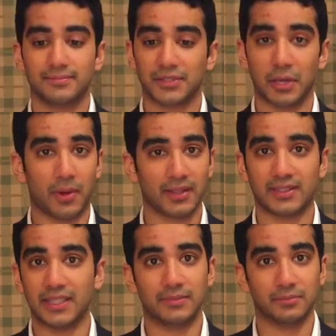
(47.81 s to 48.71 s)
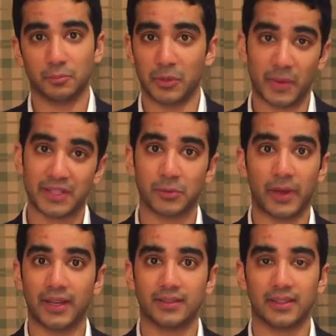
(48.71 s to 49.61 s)
So our team, we went
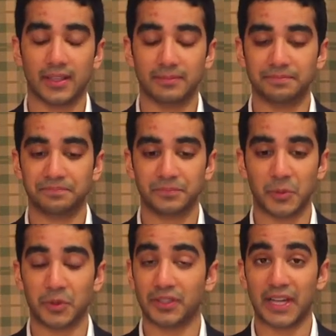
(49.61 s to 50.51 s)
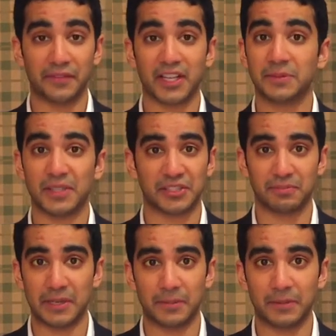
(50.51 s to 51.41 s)
away, um, we were a diverse bunch of
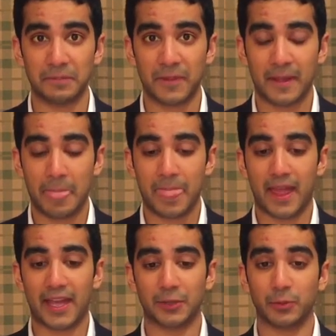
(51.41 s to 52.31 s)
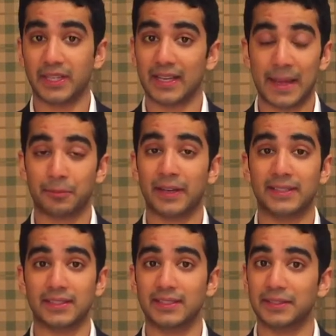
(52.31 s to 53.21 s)
people, and we
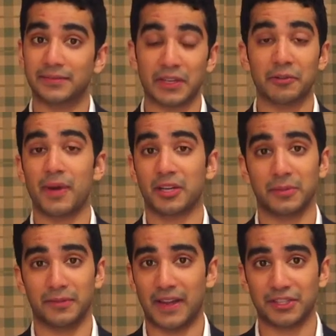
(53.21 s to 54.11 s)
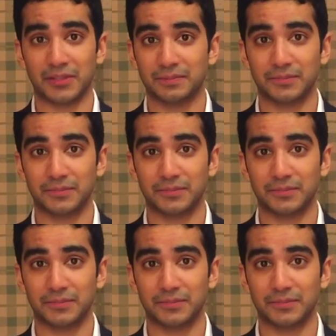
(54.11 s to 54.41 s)
collaborated in a very remarkable fashion.